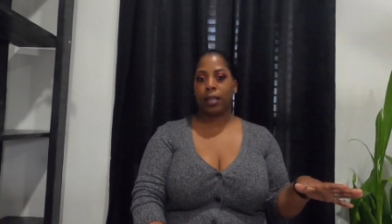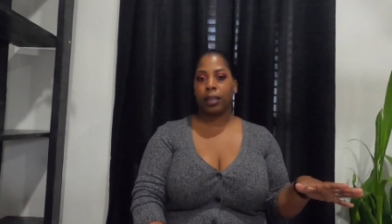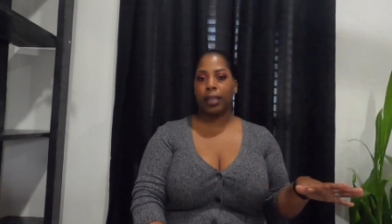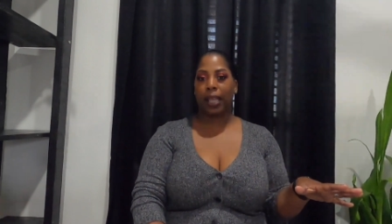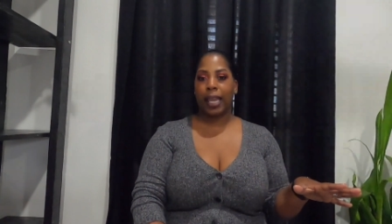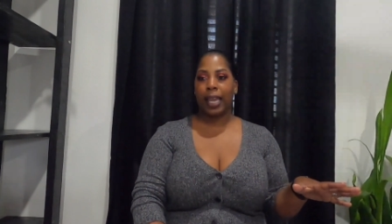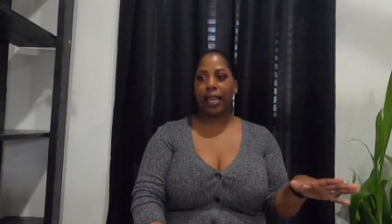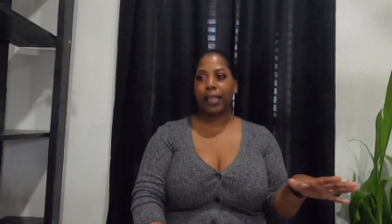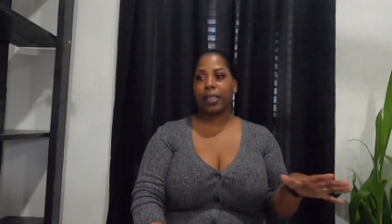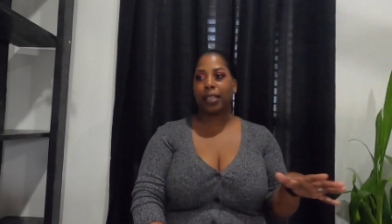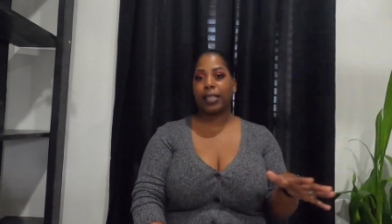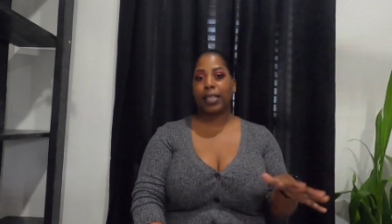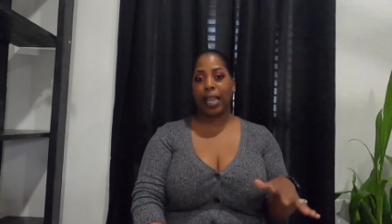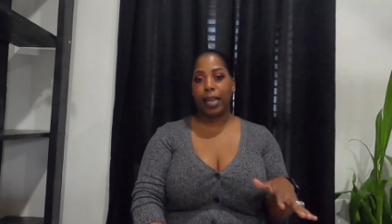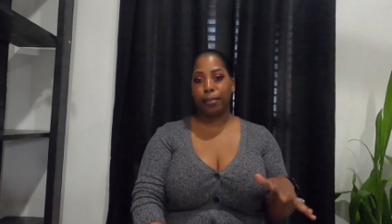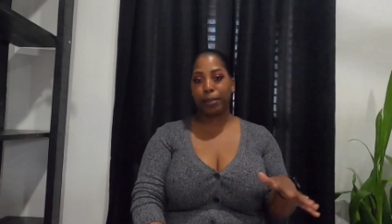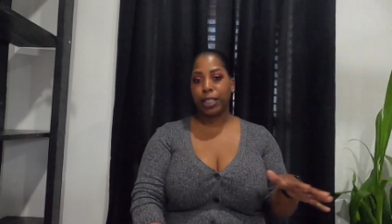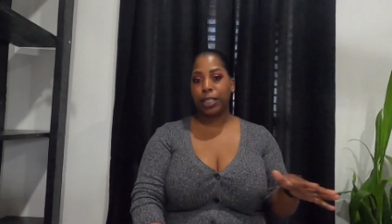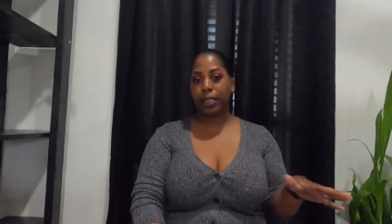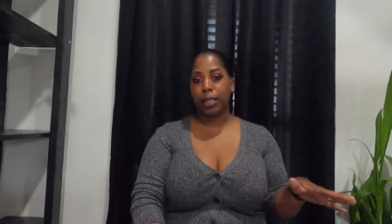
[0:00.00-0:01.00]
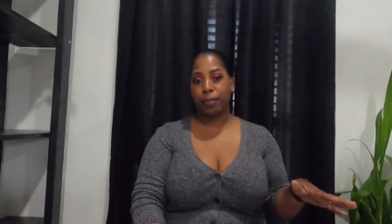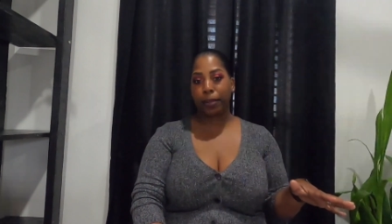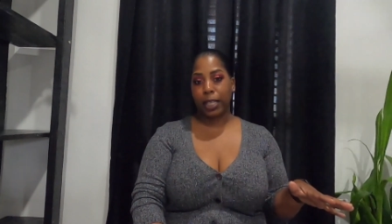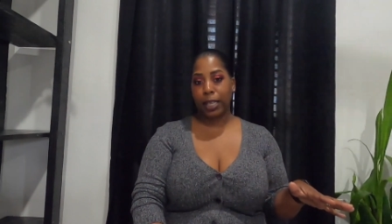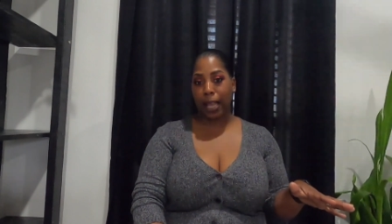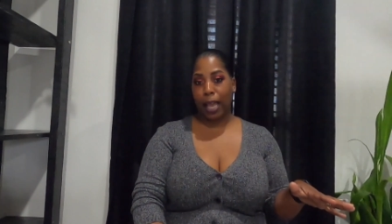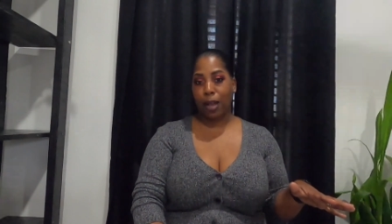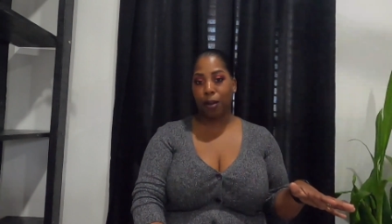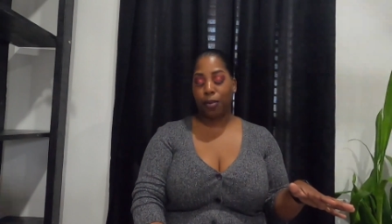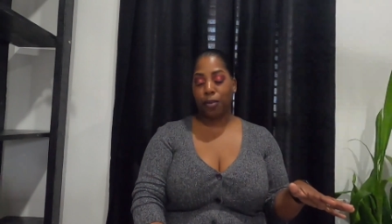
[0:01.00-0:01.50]
they have to damage
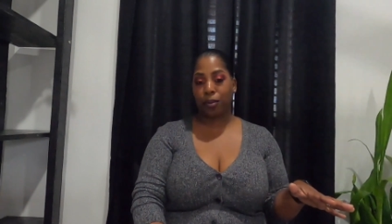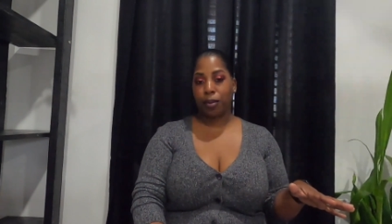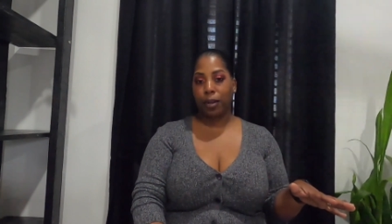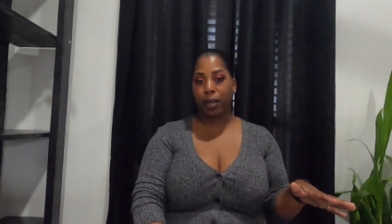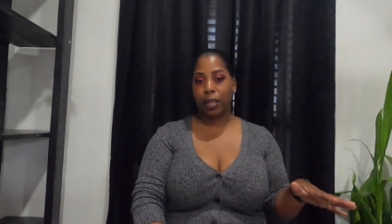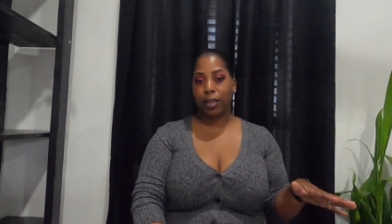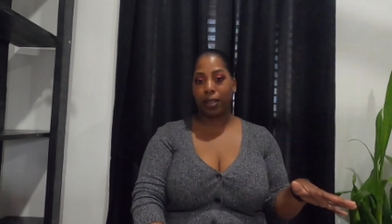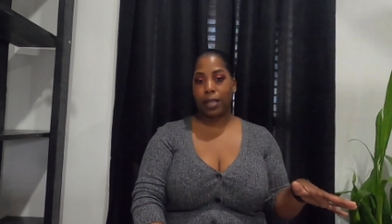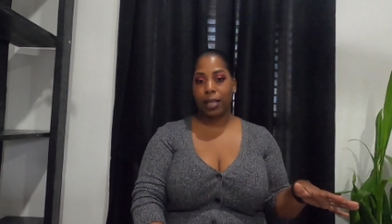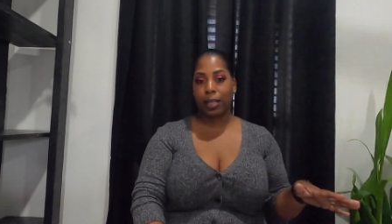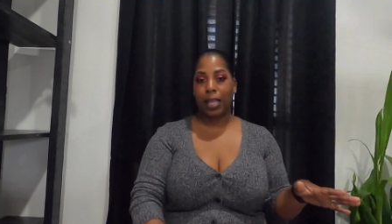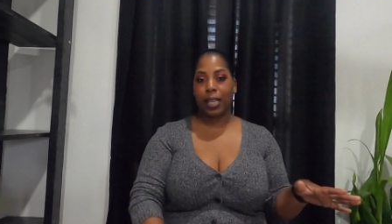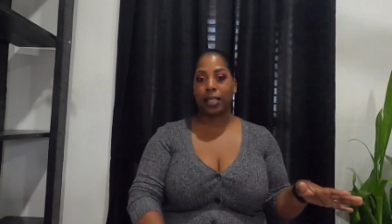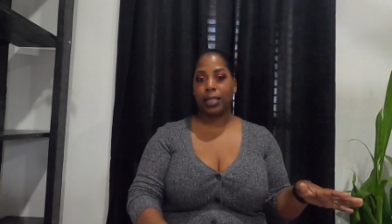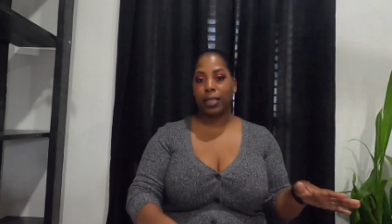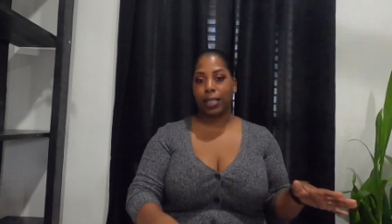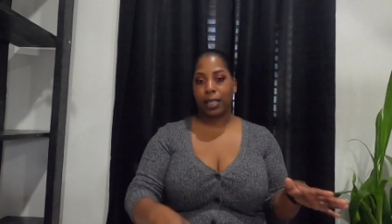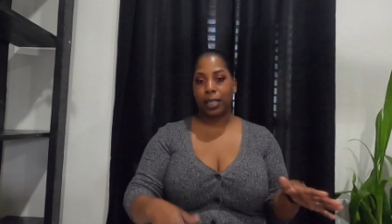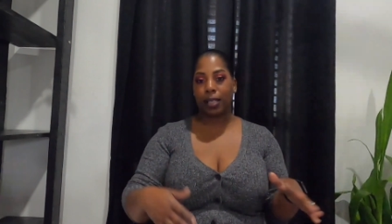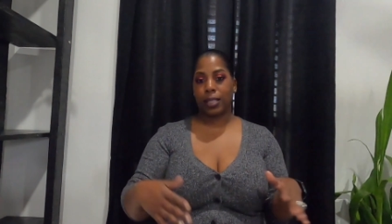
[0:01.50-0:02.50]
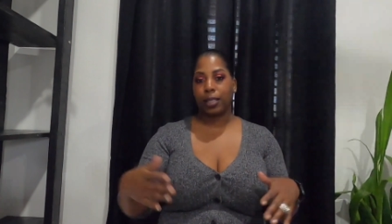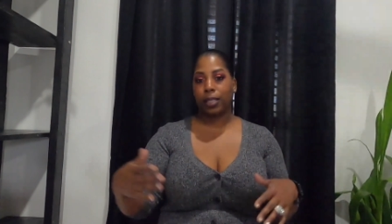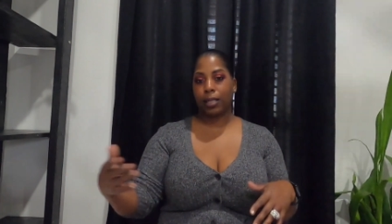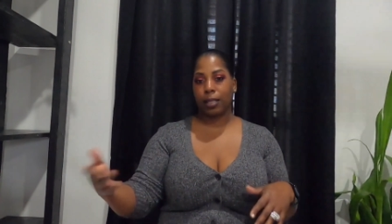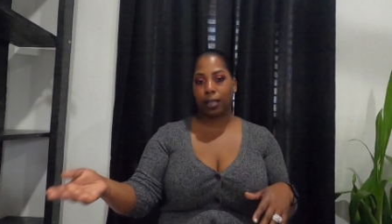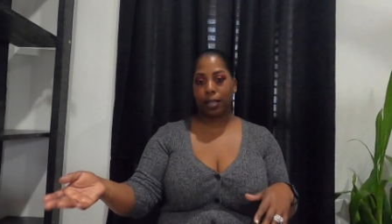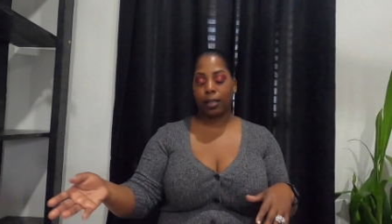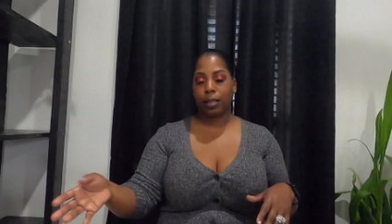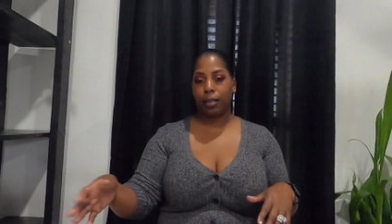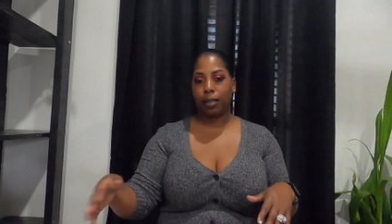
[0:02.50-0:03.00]
something out, then they send it
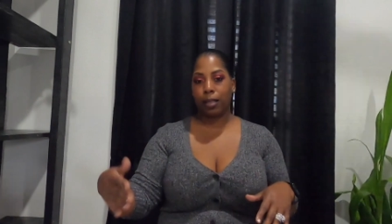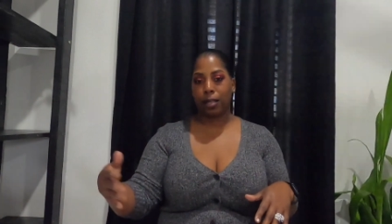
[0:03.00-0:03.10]
to,